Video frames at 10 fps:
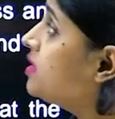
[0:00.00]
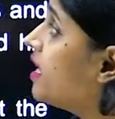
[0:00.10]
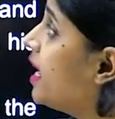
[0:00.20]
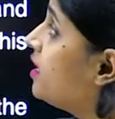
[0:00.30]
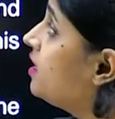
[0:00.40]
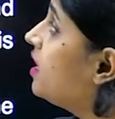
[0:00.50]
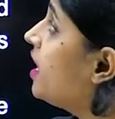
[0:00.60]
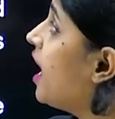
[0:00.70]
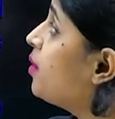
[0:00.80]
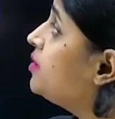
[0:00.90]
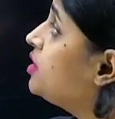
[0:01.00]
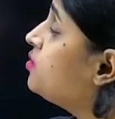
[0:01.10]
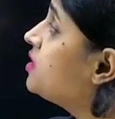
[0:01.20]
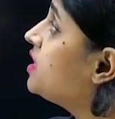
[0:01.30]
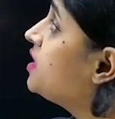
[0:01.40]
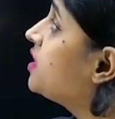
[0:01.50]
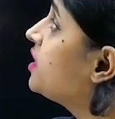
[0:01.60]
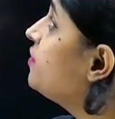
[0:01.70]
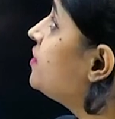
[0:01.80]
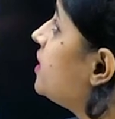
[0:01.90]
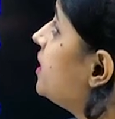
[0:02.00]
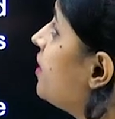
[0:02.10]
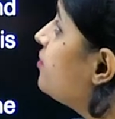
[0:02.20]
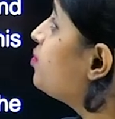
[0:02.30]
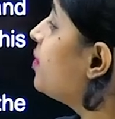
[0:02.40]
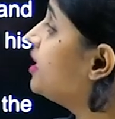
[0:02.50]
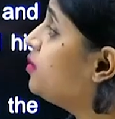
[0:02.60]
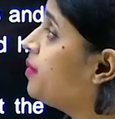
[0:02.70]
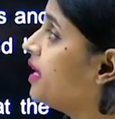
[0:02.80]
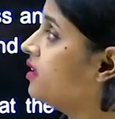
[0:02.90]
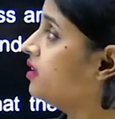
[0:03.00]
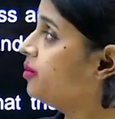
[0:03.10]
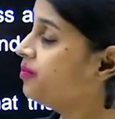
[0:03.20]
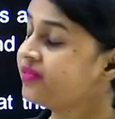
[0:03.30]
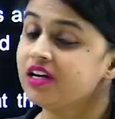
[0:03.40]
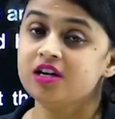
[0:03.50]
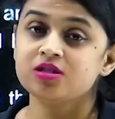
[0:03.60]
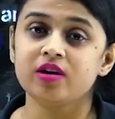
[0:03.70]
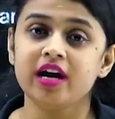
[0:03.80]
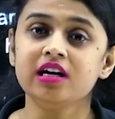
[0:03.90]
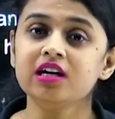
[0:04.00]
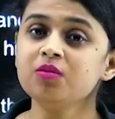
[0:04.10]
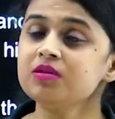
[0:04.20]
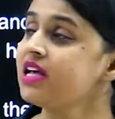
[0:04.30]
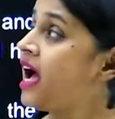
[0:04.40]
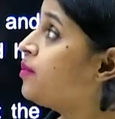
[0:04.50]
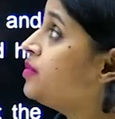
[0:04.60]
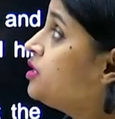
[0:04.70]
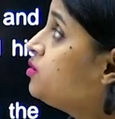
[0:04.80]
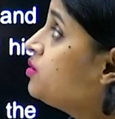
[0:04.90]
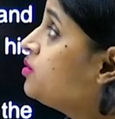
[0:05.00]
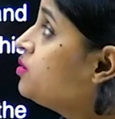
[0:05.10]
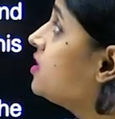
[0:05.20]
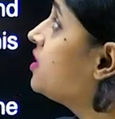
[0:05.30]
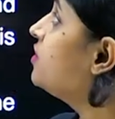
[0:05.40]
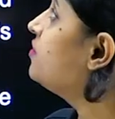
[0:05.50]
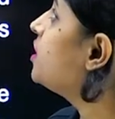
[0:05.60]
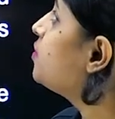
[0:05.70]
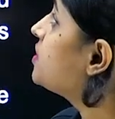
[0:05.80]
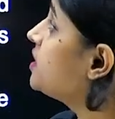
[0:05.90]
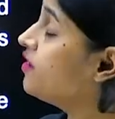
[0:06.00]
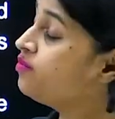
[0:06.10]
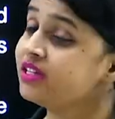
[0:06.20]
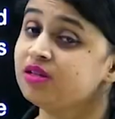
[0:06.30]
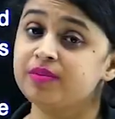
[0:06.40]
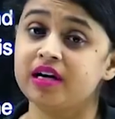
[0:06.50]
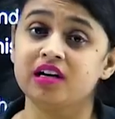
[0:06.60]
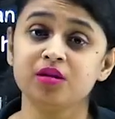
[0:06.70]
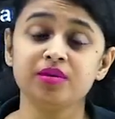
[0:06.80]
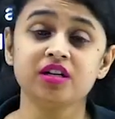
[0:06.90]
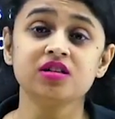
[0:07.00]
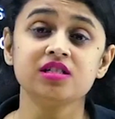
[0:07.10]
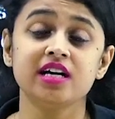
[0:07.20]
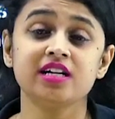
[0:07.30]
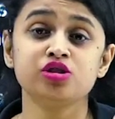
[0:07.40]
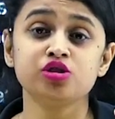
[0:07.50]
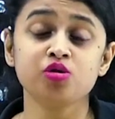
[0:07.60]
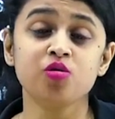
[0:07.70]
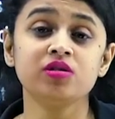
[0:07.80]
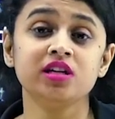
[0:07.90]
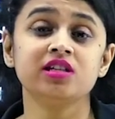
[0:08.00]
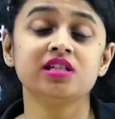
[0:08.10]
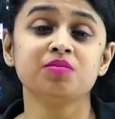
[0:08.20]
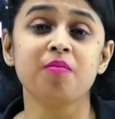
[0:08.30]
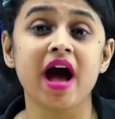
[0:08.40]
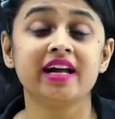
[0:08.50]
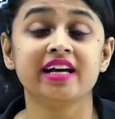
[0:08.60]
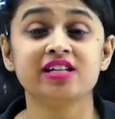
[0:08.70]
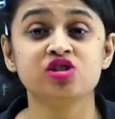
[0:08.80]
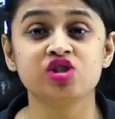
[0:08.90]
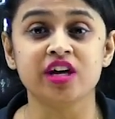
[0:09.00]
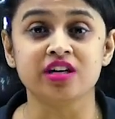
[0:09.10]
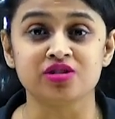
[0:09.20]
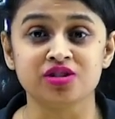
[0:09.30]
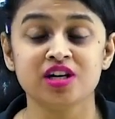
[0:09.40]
Edla happy to see the gift left by the peddler? So Edla was happy to see the gift that was left by the peddler, because that showed that this man had changed.